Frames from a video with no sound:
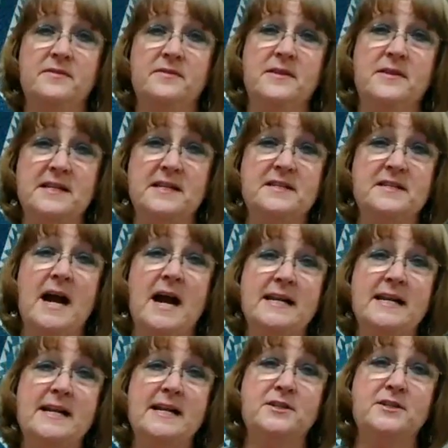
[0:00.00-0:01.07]
the design
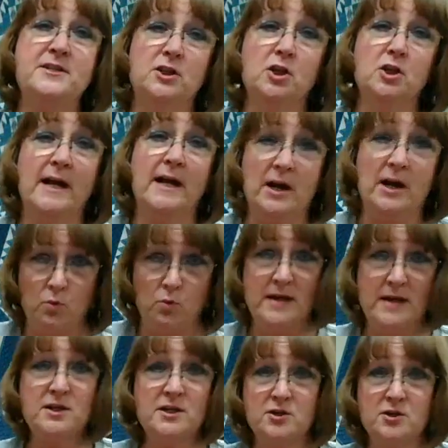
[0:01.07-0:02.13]
needed to look like it
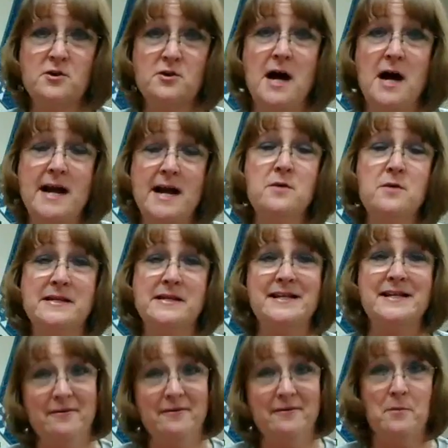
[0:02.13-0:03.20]
was a certain item
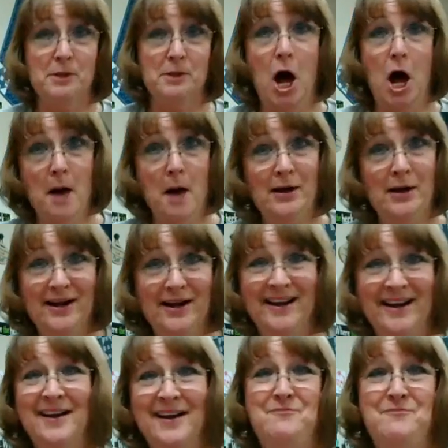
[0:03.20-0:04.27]
instead of a blob,
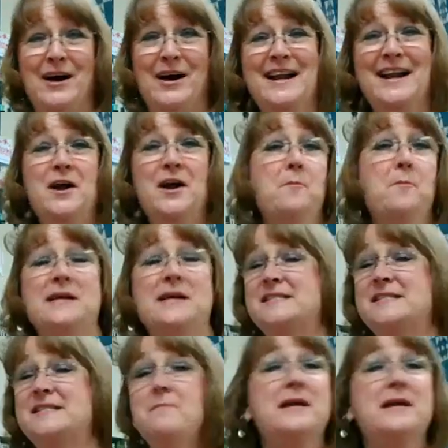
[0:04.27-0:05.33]
but
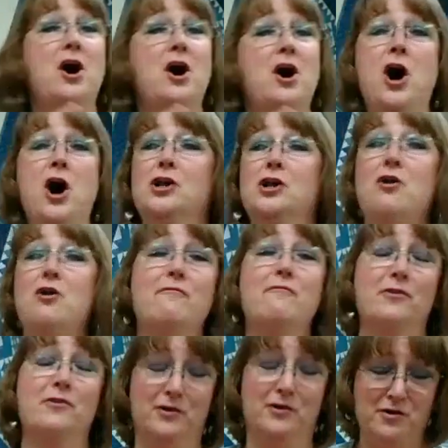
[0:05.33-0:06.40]
something all
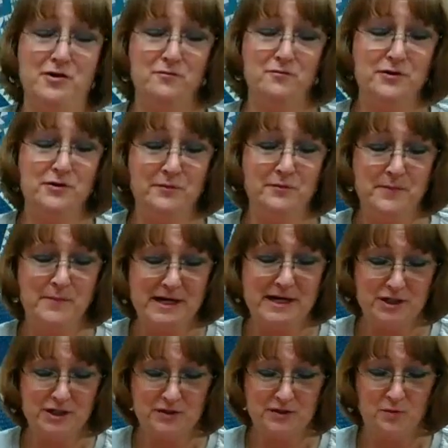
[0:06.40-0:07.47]
over will be
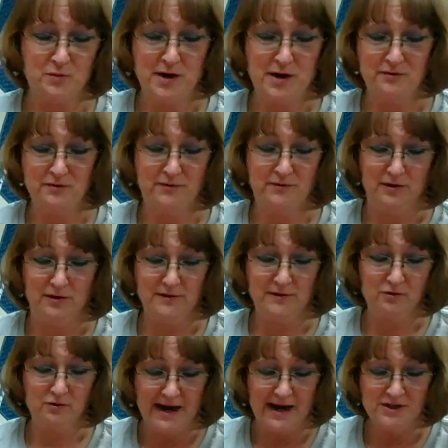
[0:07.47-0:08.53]
just wonderful.
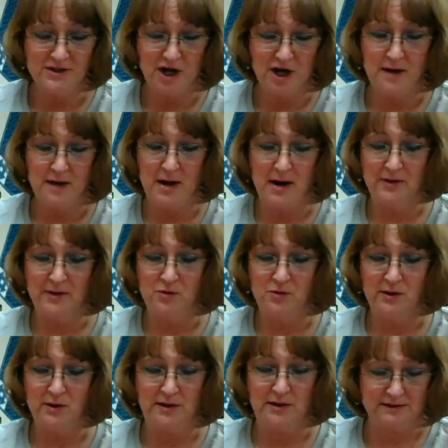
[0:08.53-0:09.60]
Great job on the
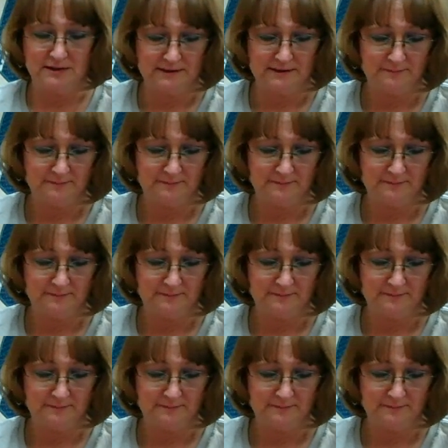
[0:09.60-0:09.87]
quilt.